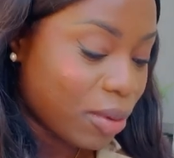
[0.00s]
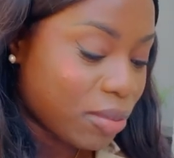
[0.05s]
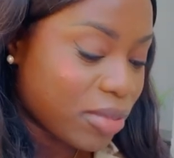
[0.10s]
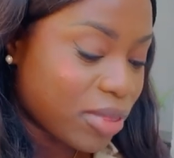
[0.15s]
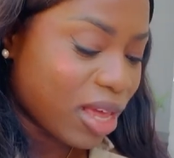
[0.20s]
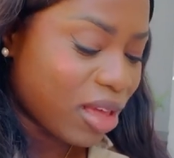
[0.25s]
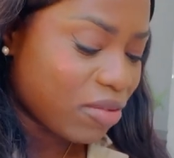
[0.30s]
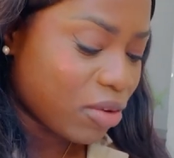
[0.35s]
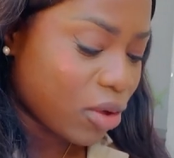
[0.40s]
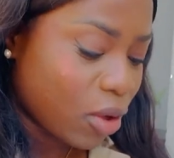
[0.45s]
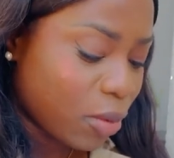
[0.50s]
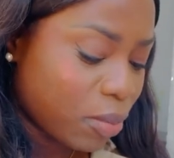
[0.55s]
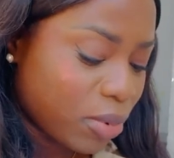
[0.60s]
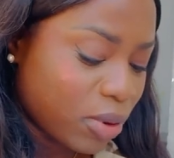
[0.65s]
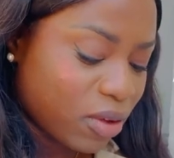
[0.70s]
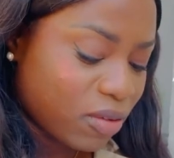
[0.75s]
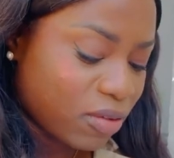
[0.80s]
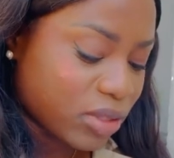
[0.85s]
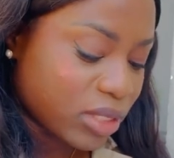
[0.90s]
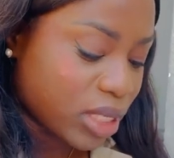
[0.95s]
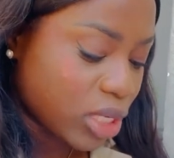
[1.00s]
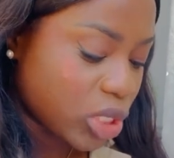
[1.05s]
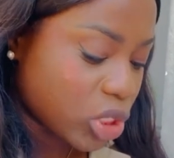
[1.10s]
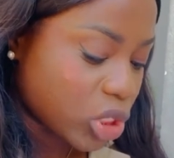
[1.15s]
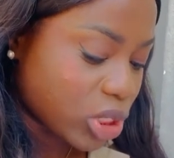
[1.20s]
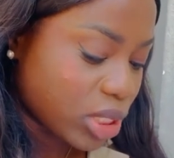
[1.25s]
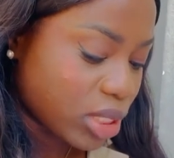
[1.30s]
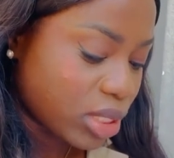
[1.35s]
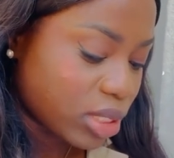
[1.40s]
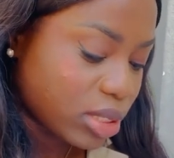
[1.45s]
They have a couple of
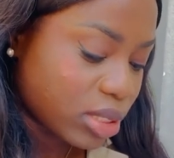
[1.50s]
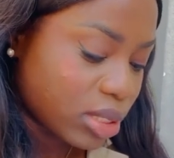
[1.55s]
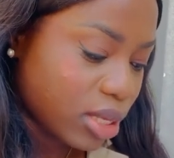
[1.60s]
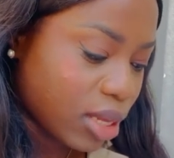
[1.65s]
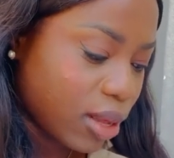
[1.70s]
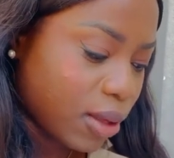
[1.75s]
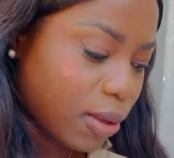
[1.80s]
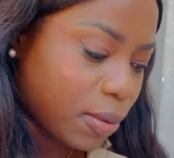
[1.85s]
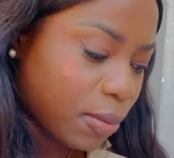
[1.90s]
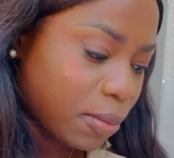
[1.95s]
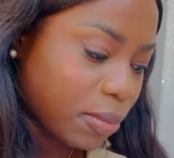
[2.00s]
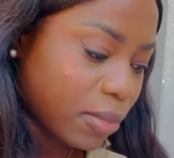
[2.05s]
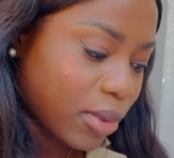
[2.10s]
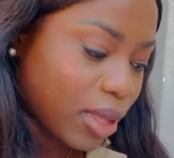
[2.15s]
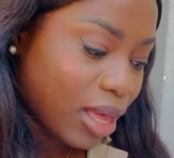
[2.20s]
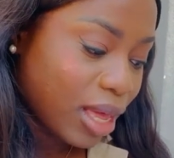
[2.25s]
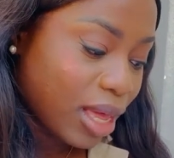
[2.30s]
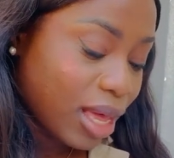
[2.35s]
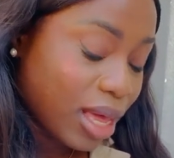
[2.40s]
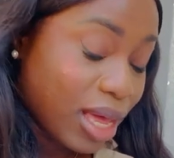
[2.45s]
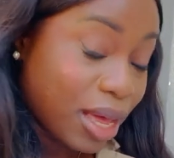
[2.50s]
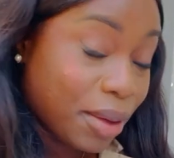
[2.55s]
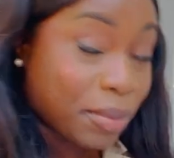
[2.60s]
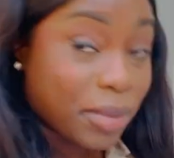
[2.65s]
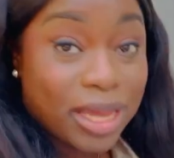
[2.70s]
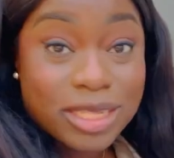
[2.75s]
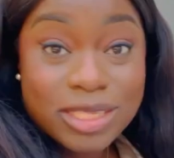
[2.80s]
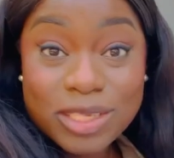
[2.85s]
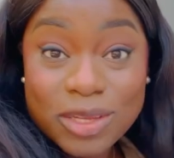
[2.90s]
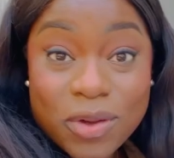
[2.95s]
dishes. I'm
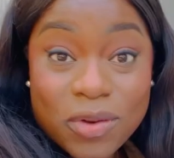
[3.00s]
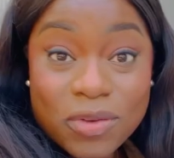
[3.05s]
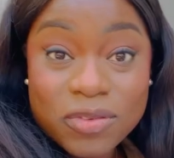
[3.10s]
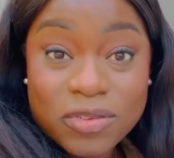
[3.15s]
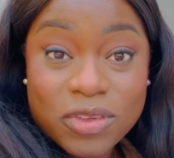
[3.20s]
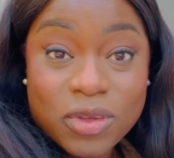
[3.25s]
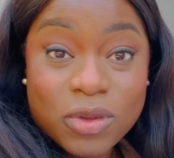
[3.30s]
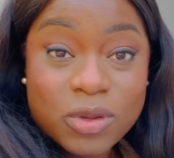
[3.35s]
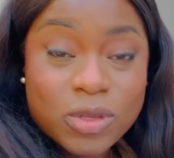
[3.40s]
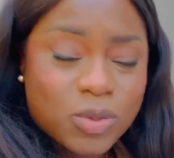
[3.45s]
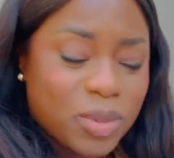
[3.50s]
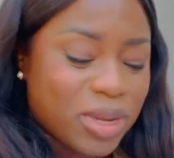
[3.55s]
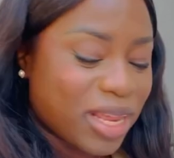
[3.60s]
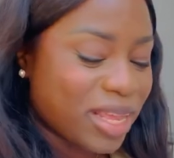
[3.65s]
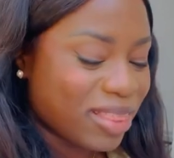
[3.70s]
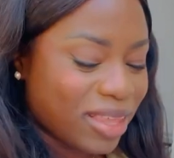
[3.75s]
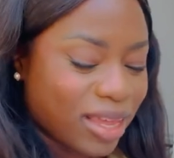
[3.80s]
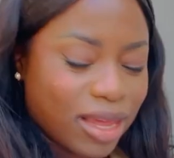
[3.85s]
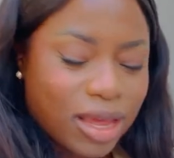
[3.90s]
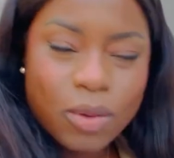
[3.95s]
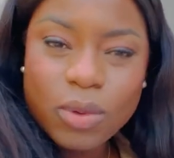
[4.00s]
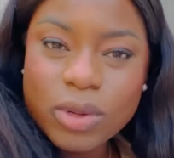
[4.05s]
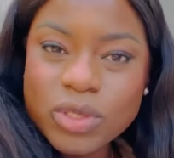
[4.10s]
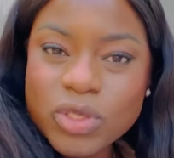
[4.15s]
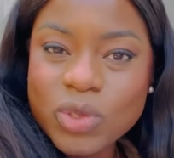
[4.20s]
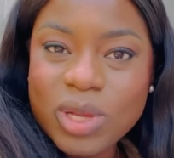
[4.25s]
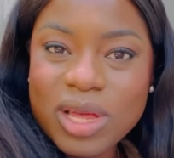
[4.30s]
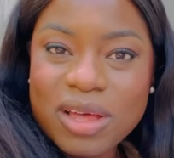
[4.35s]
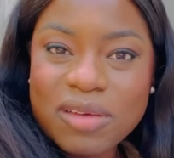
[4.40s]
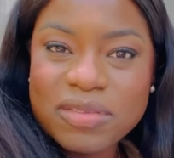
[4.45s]
getting confused, but I think I want
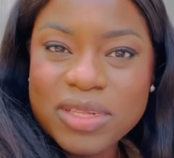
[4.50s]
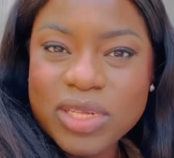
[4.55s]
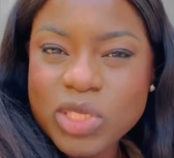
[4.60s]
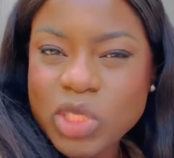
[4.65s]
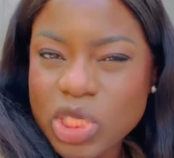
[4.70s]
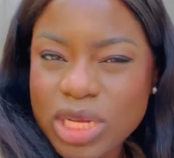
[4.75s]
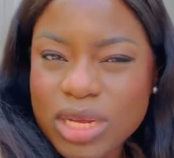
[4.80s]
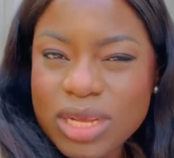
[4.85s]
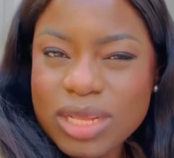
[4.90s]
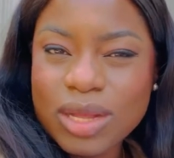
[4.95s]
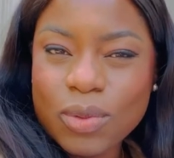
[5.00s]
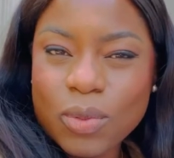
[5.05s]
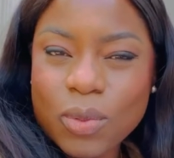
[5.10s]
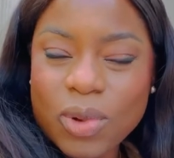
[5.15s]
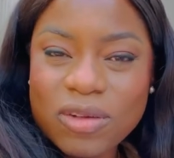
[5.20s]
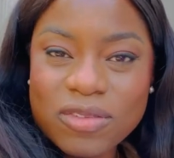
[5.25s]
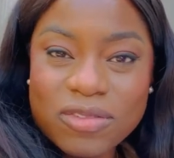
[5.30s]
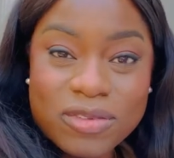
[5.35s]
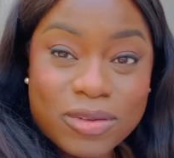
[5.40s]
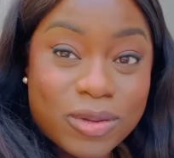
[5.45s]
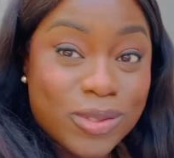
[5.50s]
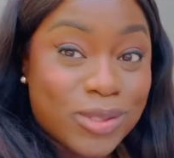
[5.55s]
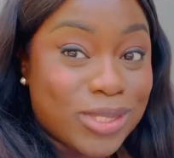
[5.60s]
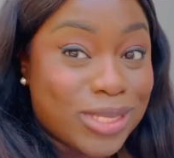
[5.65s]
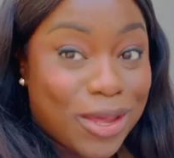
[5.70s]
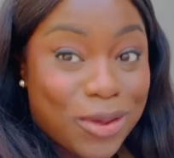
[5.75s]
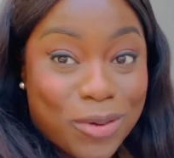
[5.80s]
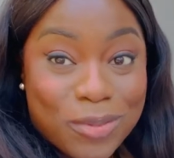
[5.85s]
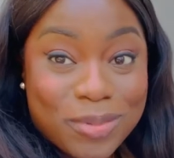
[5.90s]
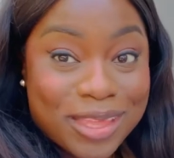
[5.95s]
to have the chicken and waffles.
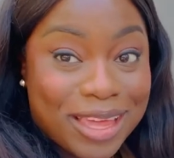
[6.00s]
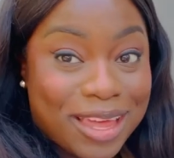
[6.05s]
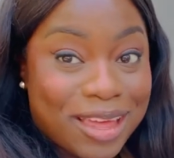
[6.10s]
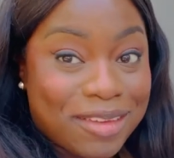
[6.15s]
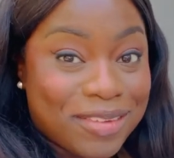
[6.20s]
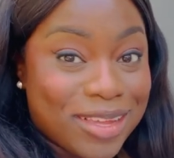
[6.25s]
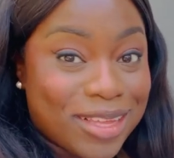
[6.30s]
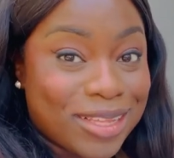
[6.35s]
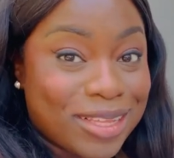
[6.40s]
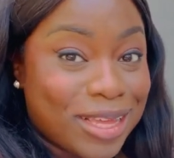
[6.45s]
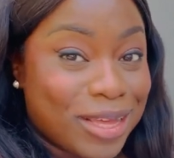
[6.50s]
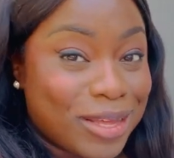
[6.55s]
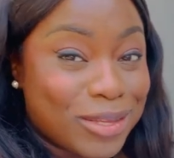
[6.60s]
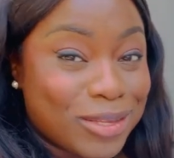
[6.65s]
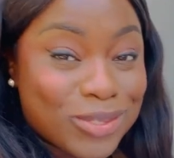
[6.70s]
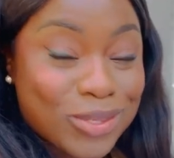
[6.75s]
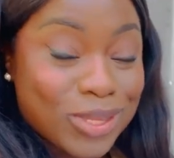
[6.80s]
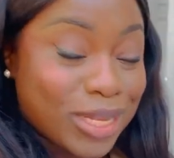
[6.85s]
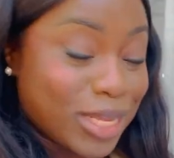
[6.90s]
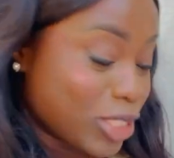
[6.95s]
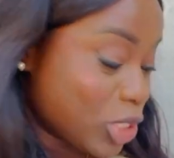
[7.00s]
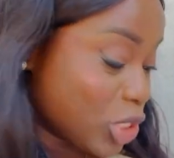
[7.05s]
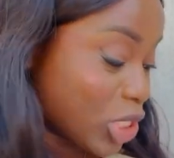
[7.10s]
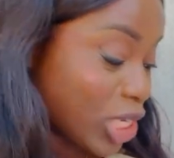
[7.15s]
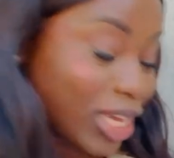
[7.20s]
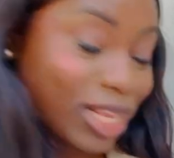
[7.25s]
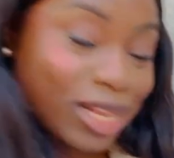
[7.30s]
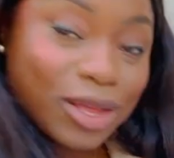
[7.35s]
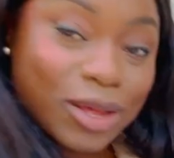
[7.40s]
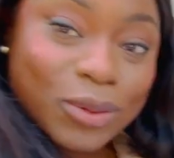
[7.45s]
I hope they have it. So let's
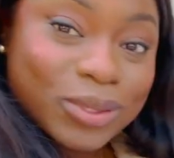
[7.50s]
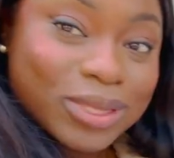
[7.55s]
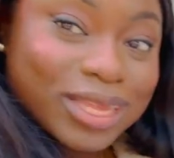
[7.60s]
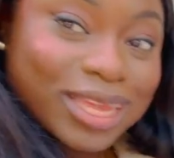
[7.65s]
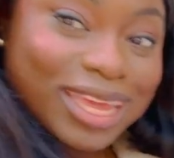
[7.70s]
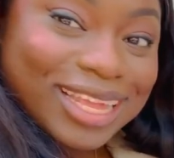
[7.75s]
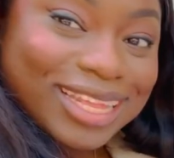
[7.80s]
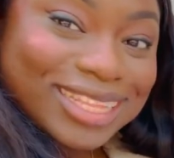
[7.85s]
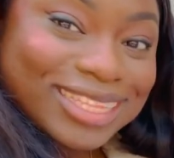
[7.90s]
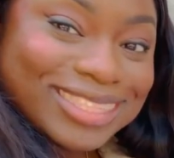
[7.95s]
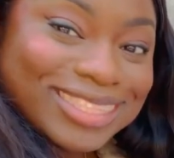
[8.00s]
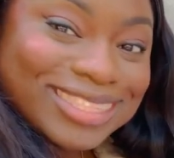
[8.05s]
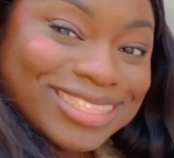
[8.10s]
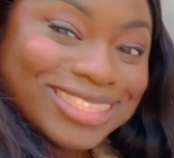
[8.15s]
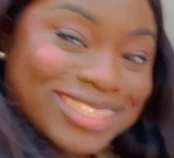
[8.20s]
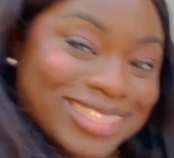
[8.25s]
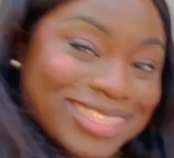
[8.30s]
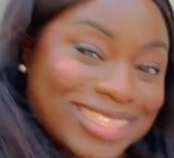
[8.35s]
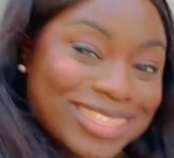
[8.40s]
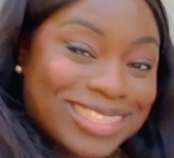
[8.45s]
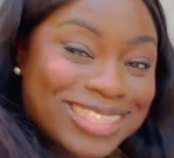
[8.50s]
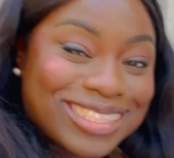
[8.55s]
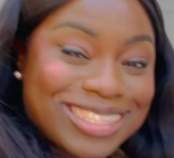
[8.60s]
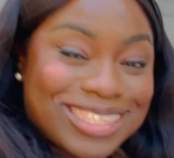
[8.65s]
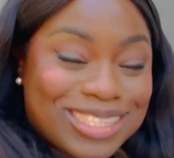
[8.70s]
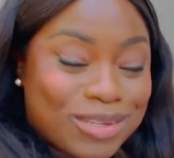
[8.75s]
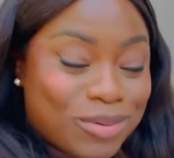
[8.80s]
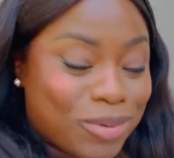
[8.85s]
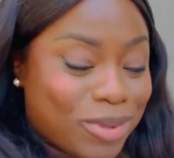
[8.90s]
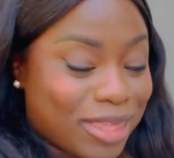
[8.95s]
check it out and
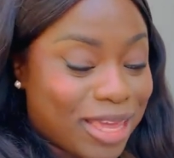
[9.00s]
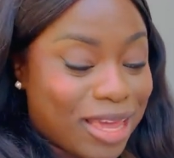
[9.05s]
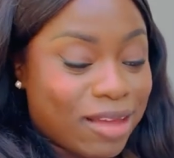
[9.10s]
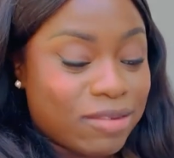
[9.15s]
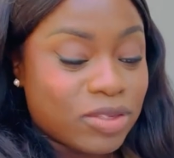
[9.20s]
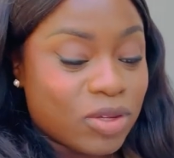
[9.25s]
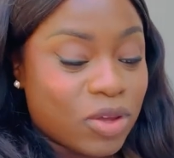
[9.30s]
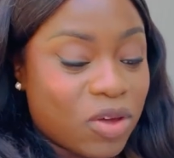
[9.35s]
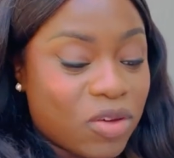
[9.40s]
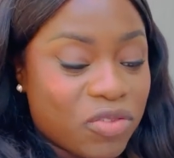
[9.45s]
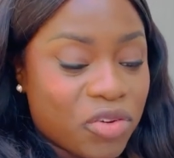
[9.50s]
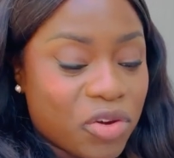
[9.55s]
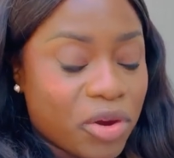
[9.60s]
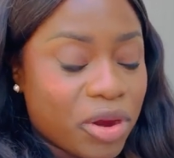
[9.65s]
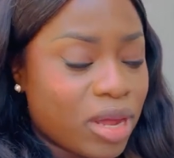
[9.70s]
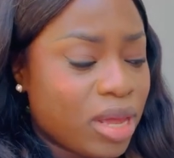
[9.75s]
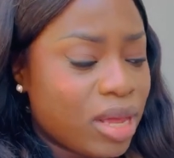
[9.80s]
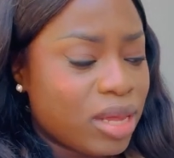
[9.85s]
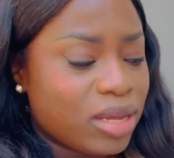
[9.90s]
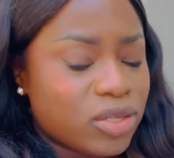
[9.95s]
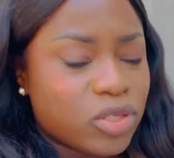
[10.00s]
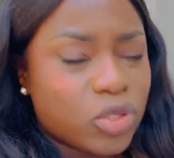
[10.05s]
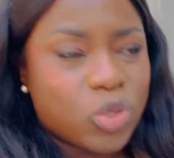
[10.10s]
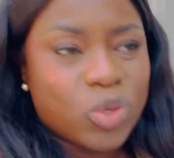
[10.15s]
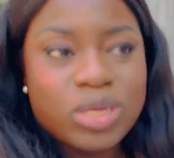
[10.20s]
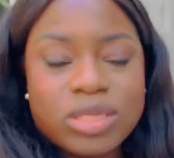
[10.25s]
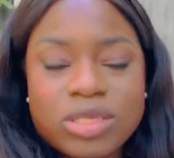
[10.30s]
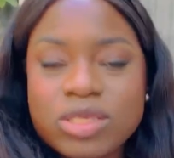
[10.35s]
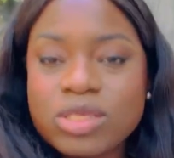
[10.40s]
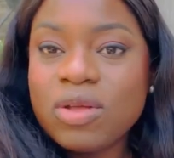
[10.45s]
see what they have to offer. So
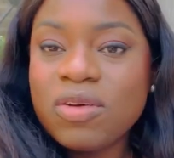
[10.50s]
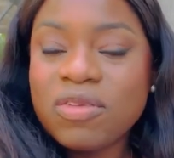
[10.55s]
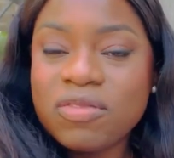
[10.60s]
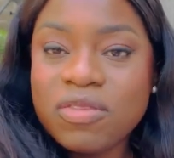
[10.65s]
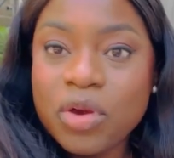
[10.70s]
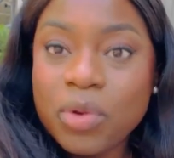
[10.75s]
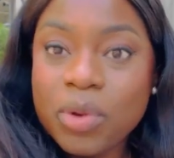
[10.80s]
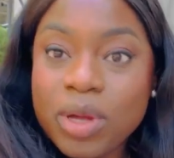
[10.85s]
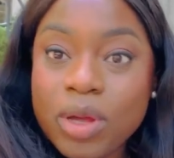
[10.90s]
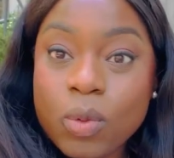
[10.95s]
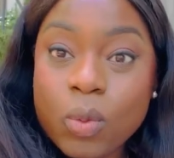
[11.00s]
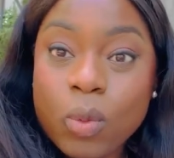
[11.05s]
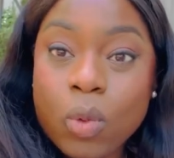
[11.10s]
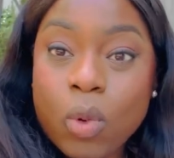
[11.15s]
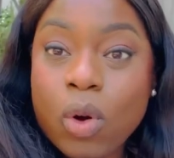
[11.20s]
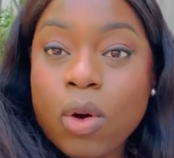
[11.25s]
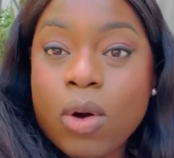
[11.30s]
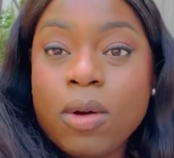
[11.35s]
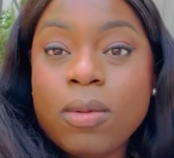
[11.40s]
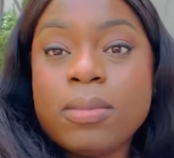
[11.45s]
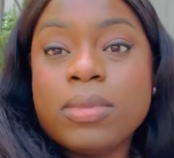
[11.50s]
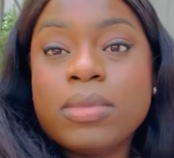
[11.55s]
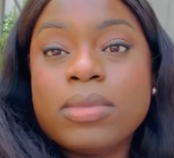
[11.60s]
it's not very warm.